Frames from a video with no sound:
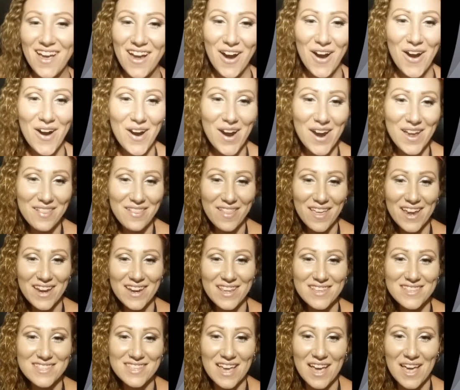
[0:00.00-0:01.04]
Alright
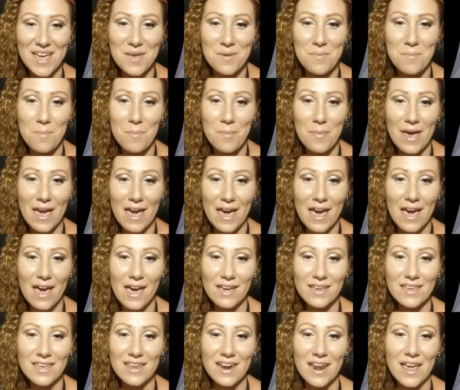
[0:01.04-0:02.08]
ladies, I am
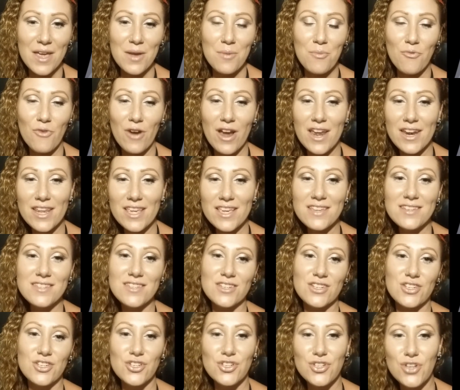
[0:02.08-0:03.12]
back and I am ready
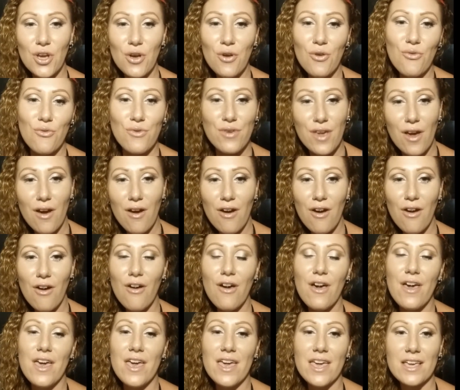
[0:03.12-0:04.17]
to show y'all